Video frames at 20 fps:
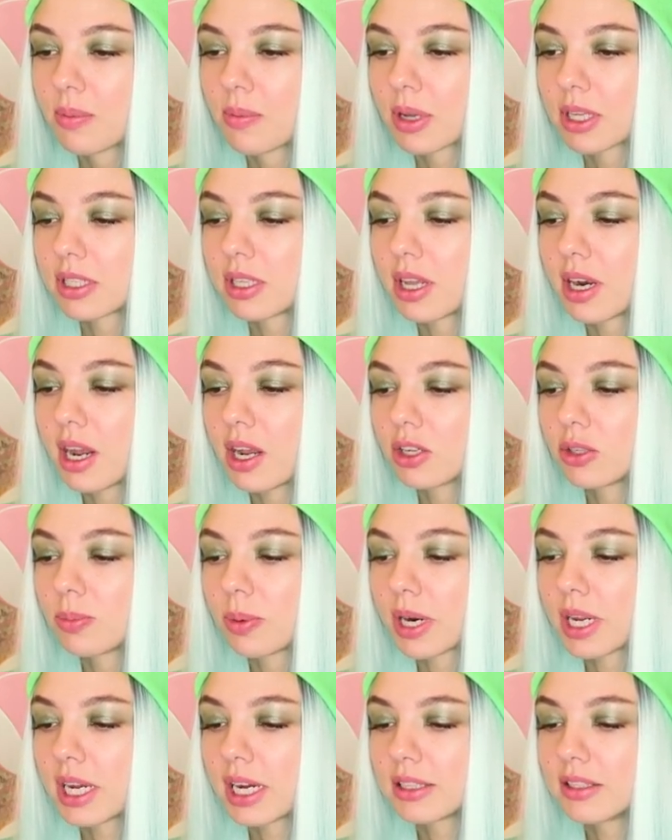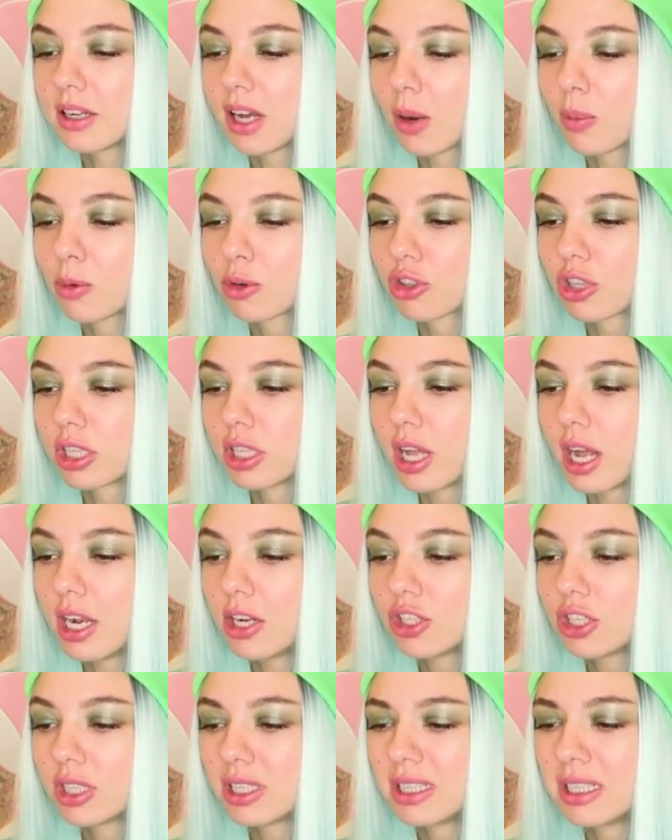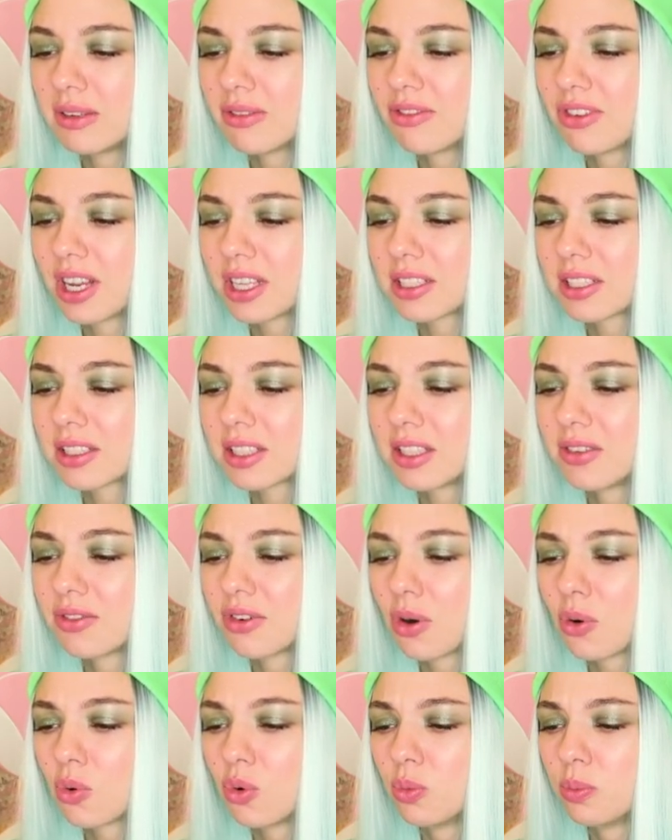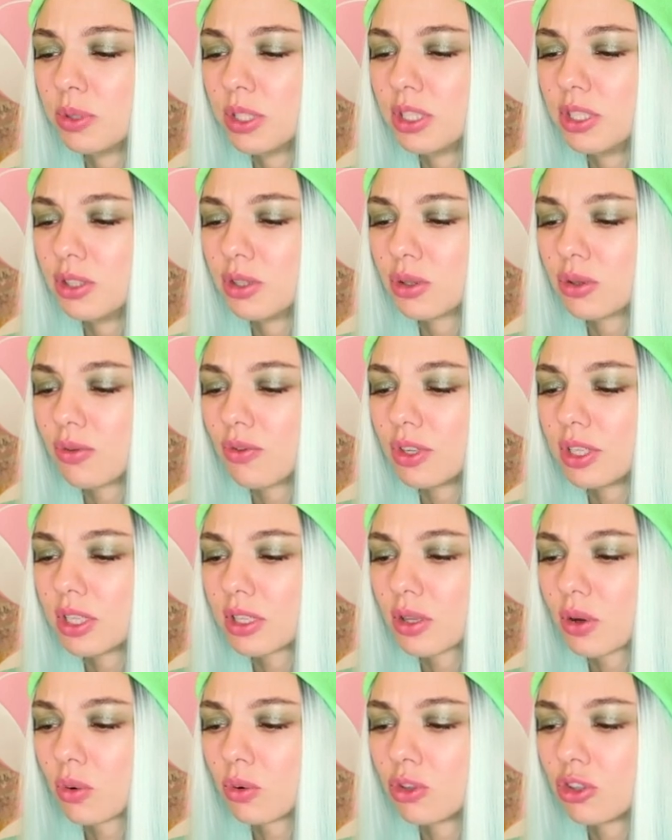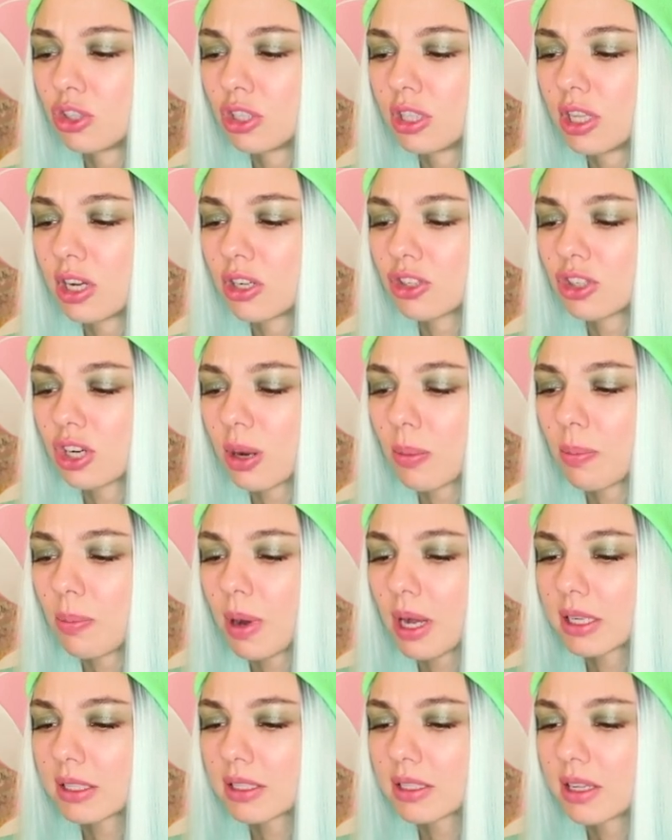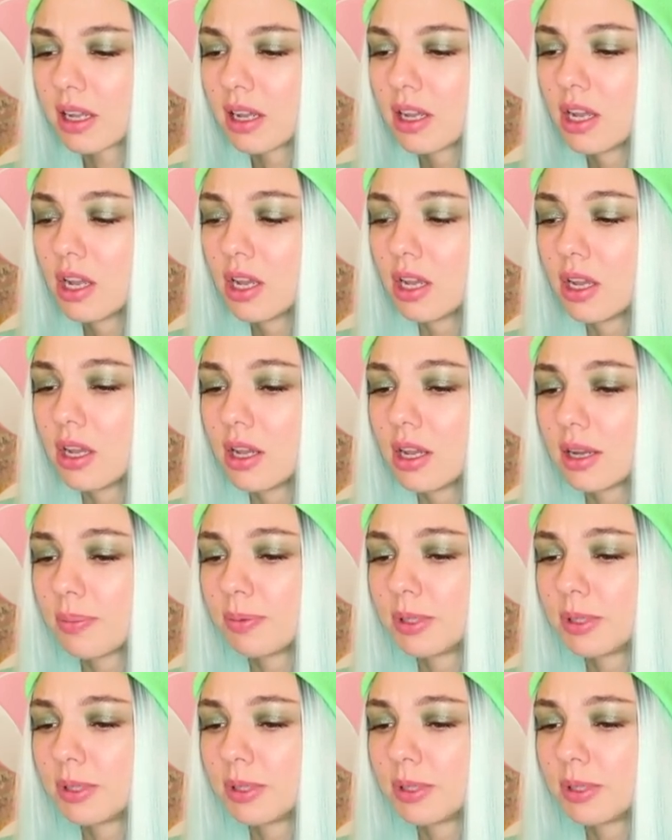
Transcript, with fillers: Okay, I want to try to skate as long as I can and not to crash into a bird.